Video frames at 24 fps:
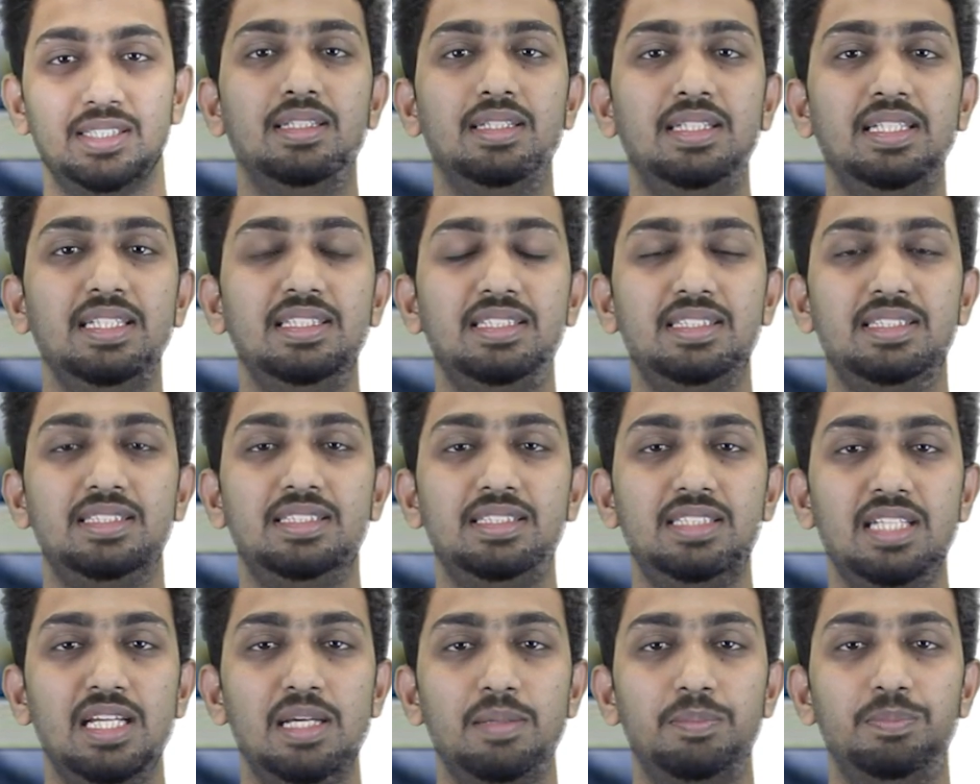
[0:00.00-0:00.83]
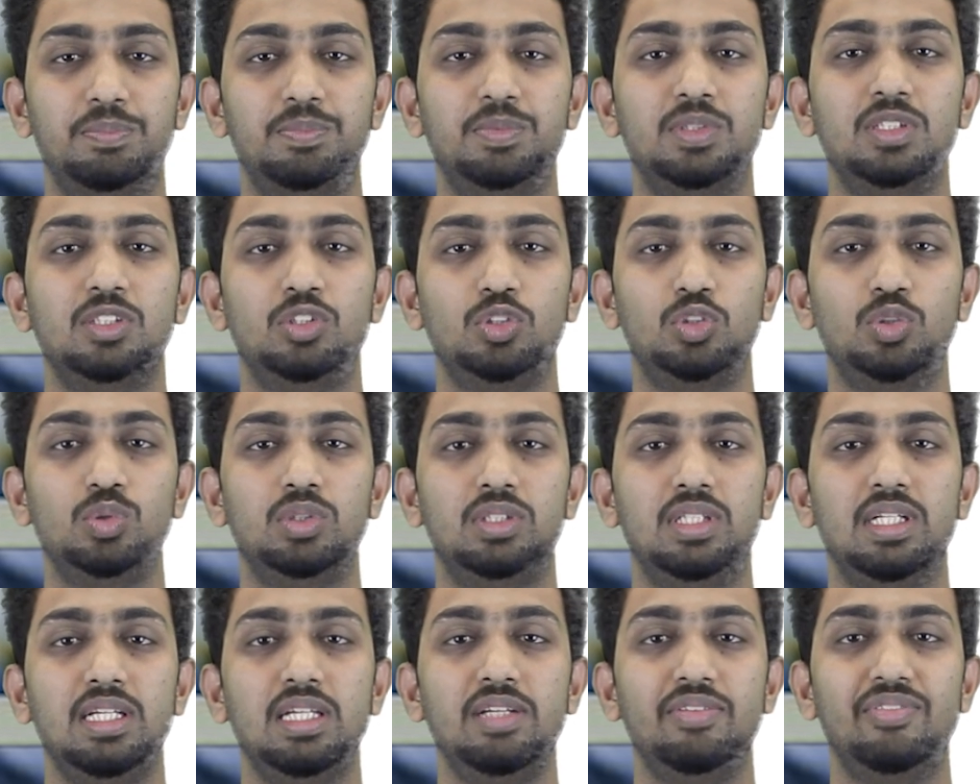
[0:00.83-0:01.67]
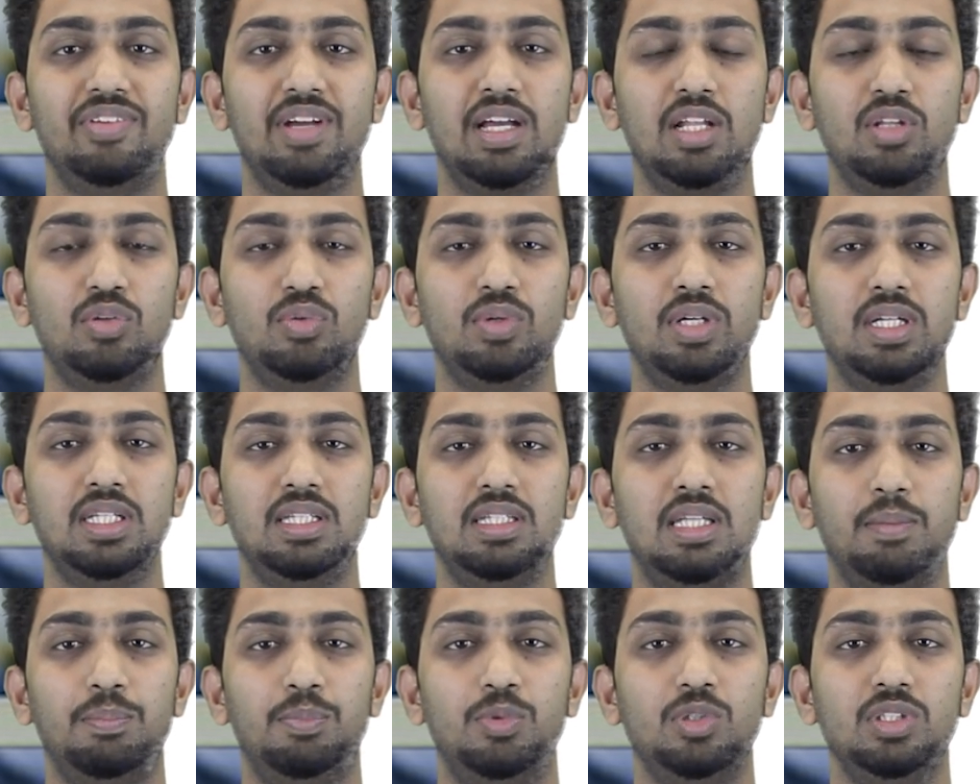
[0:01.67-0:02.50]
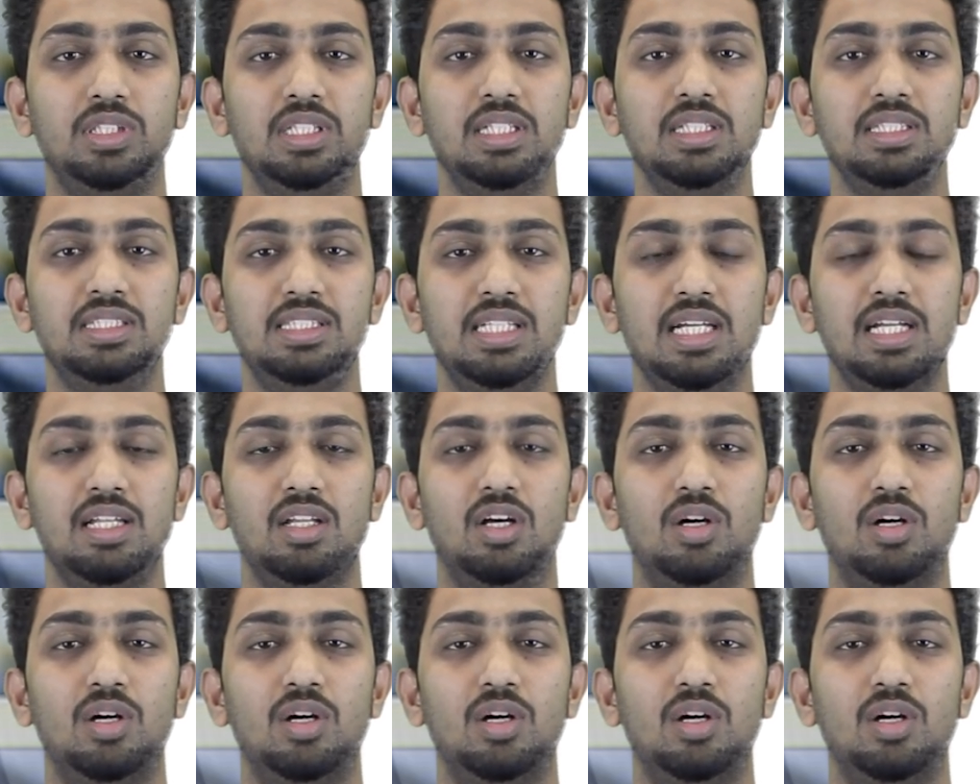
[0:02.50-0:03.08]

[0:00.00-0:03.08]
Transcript: This step should evaluate the potential